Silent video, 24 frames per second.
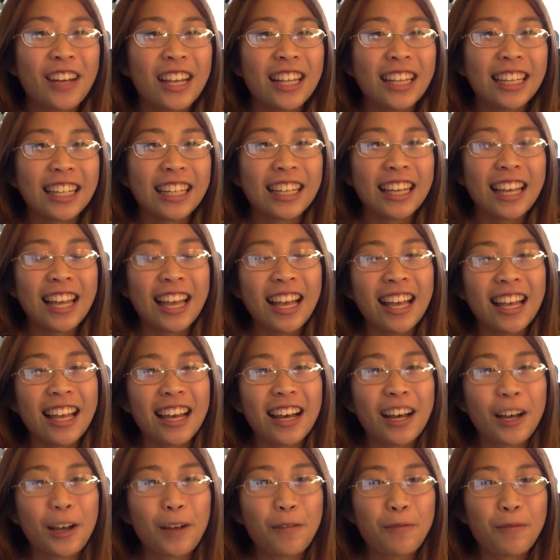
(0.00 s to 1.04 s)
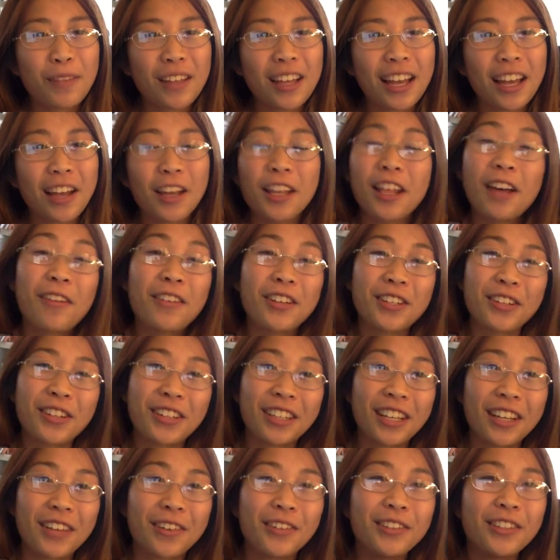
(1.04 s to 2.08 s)
I think that was
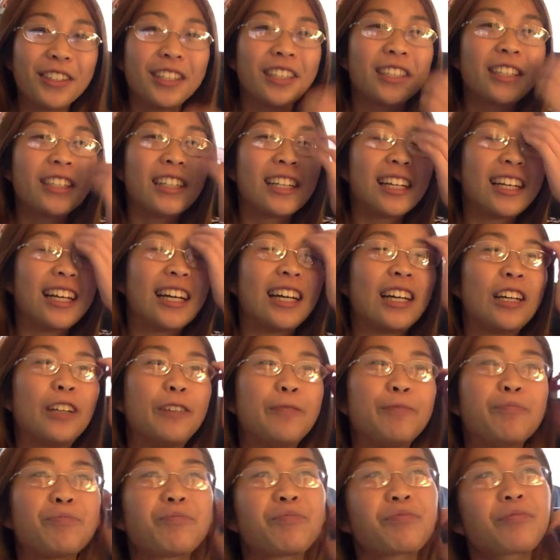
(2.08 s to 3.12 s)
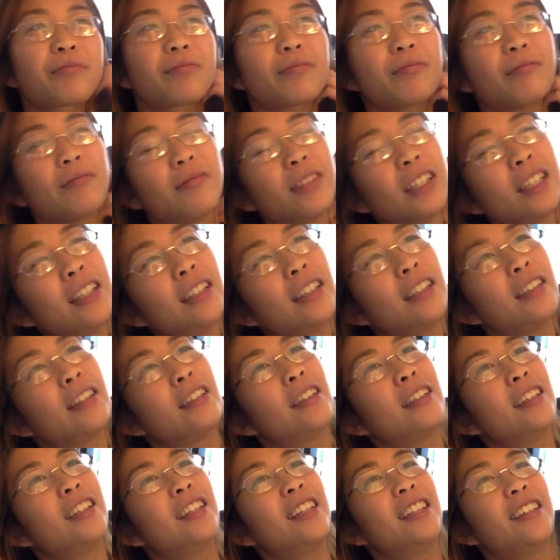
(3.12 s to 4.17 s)
really cool.
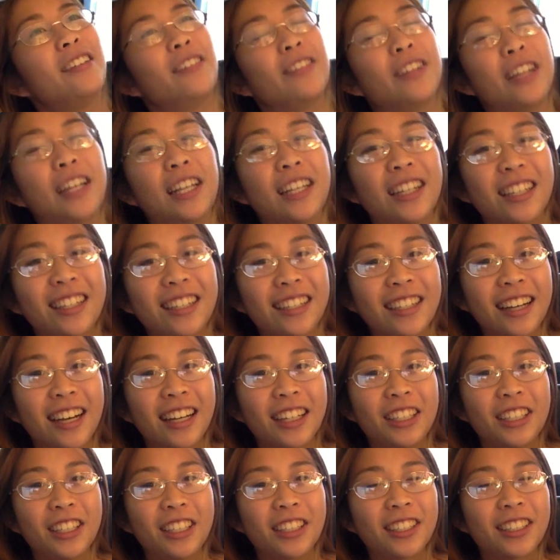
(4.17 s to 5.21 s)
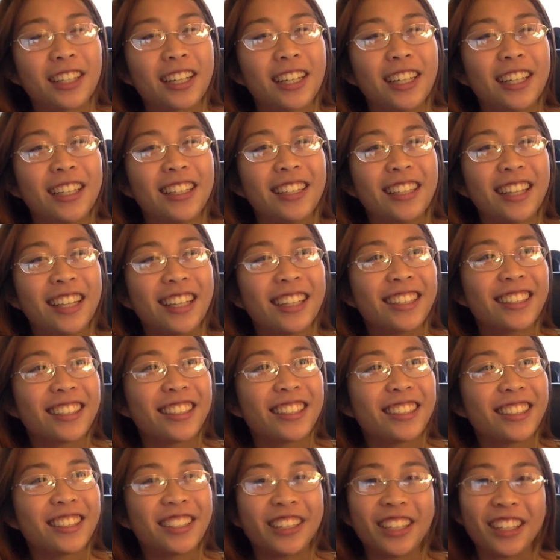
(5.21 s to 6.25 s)
When God just started like
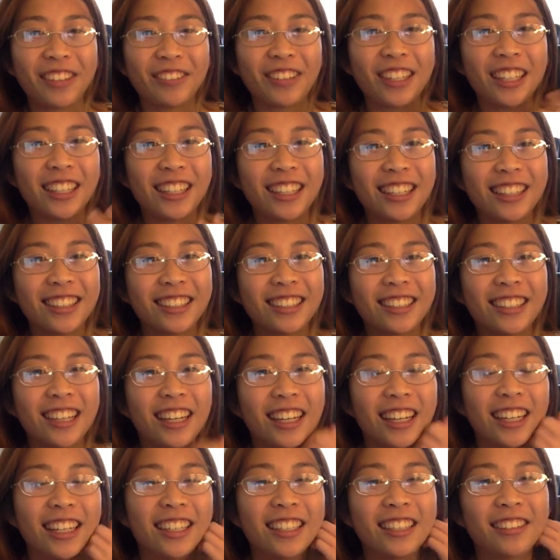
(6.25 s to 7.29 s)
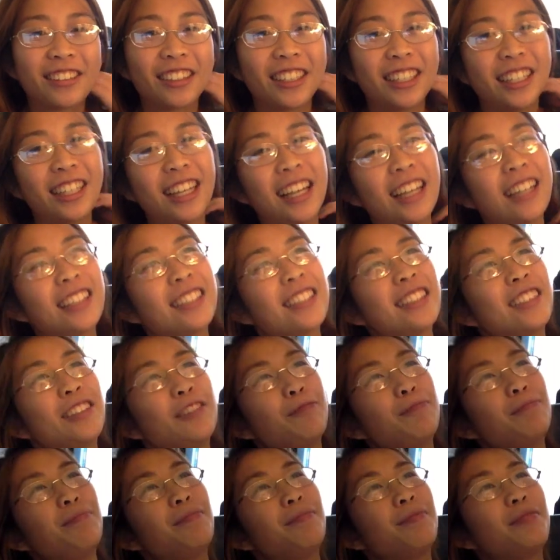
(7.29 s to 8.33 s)
showing me these different things
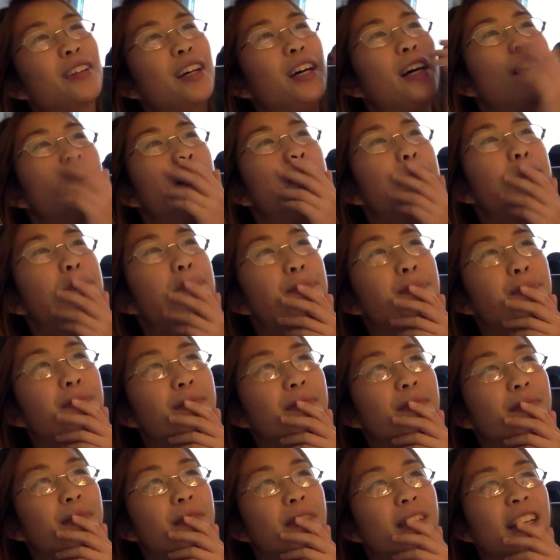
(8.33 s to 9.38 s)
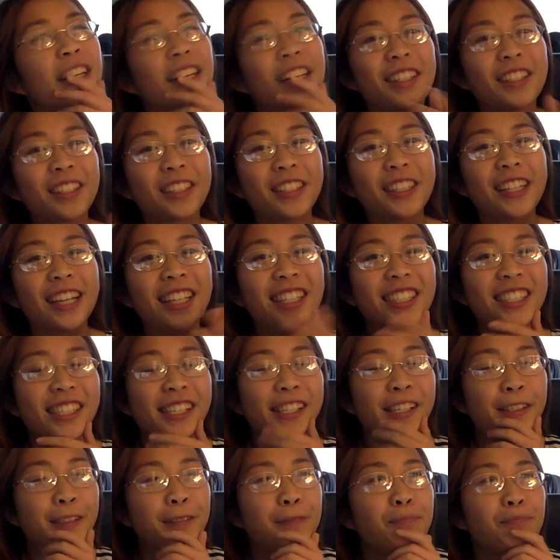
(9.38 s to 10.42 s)
in His
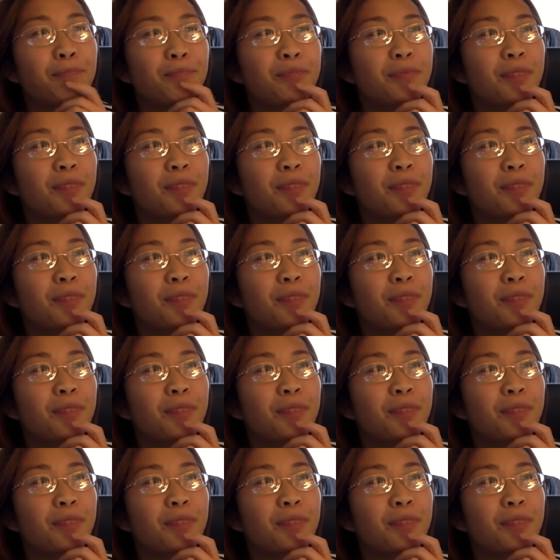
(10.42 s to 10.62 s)
creation.